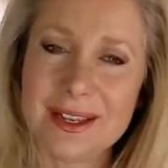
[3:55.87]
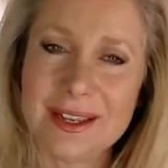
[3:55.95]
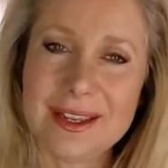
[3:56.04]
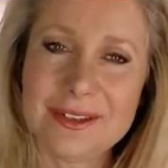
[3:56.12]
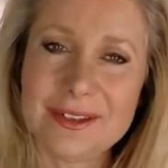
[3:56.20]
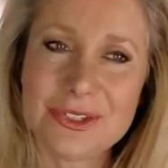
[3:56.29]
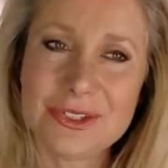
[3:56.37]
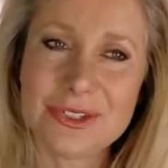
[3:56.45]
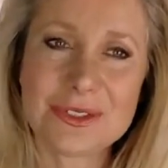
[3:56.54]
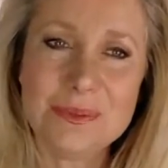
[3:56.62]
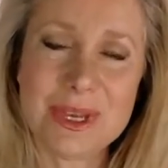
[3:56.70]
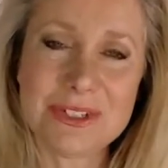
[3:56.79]
it took
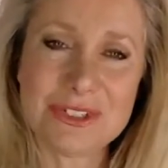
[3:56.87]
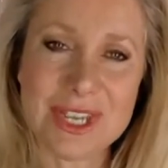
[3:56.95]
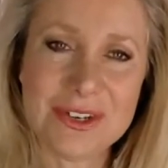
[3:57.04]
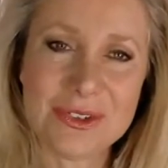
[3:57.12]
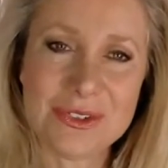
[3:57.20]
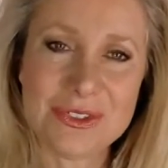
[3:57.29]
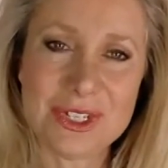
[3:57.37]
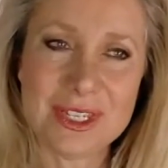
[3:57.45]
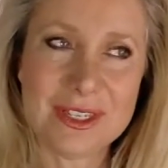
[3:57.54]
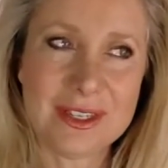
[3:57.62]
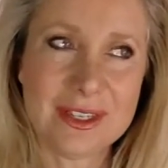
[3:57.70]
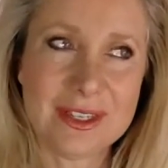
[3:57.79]
as much energy